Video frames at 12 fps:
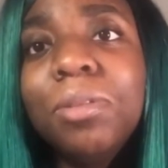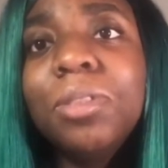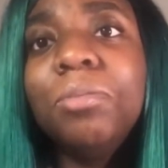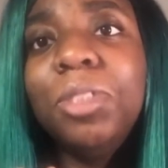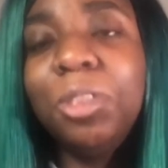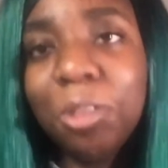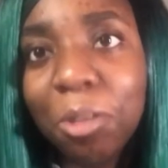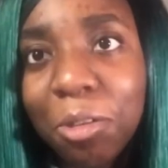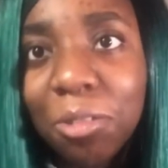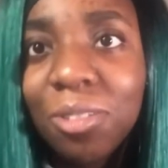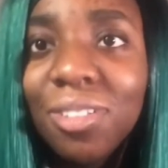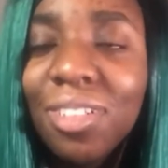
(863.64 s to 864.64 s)
be
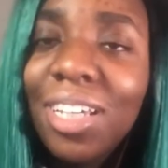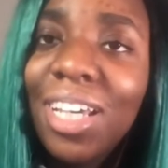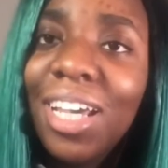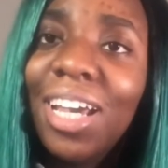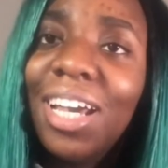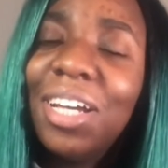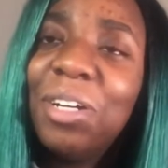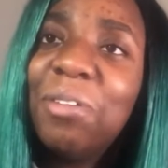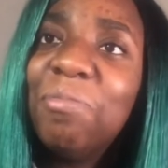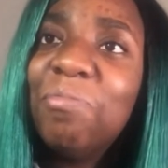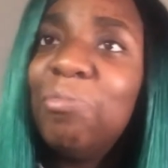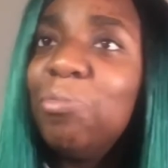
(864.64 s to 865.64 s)
shown
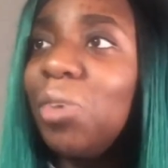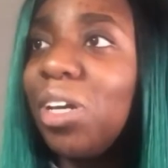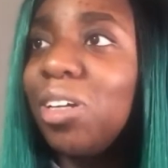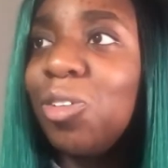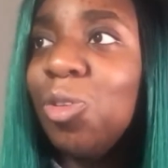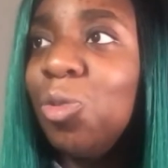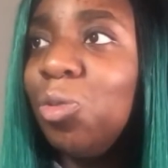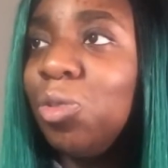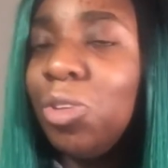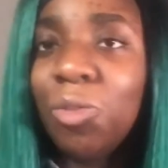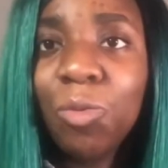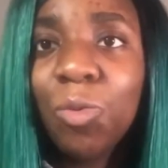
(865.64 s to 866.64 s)
like
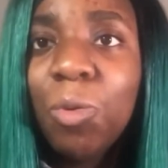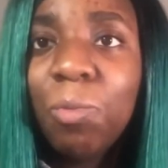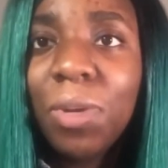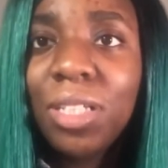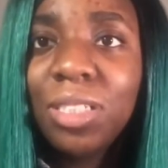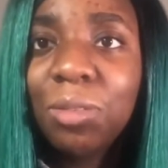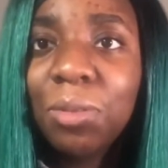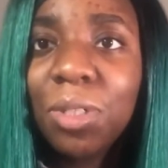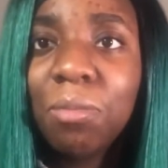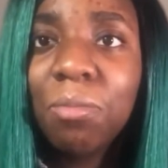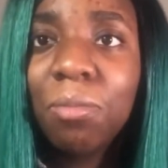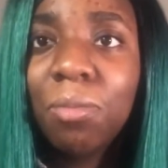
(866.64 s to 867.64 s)
different food places we
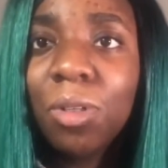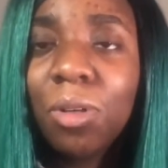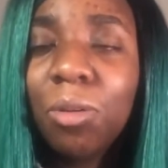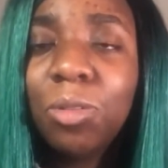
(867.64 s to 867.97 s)
can go